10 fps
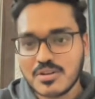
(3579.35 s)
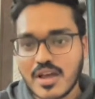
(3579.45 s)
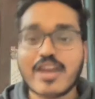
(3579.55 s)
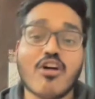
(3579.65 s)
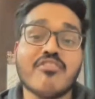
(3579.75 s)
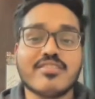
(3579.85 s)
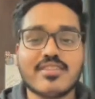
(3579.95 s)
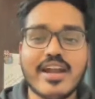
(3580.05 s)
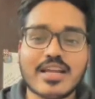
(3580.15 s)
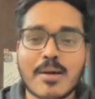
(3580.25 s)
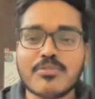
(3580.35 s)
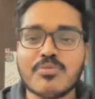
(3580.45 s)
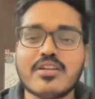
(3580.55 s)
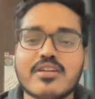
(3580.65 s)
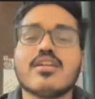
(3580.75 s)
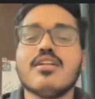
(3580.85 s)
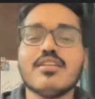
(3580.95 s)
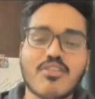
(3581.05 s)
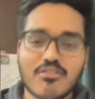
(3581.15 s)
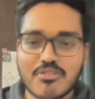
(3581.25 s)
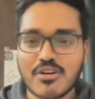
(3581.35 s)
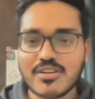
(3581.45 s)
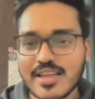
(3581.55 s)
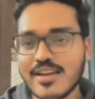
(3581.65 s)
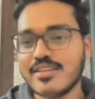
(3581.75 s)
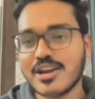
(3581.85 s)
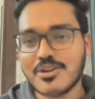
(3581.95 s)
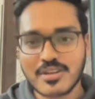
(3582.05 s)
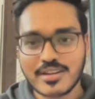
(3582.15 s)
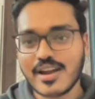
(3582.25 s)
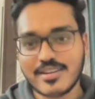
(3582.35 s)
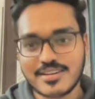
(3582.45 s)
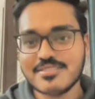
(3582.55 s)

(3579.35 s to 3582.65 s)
and obviously it comes with ton of good salary that you can get.